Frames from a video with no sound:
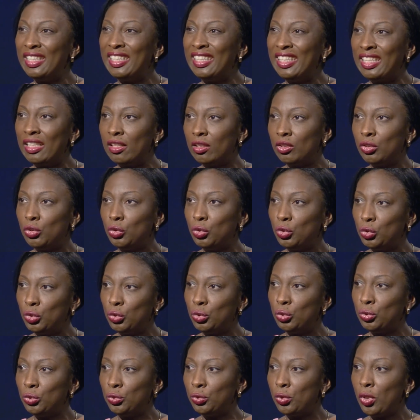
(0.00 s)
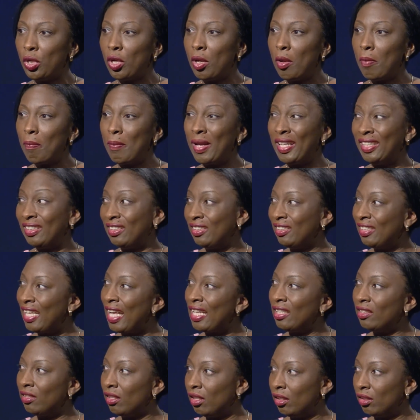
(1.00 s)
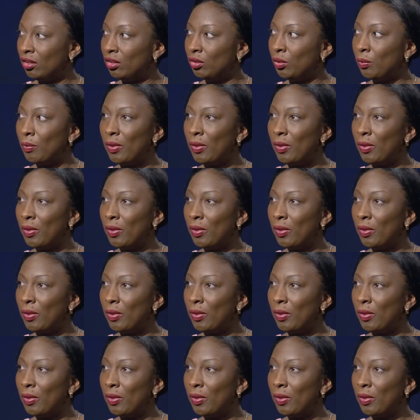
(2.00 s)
linked to my status,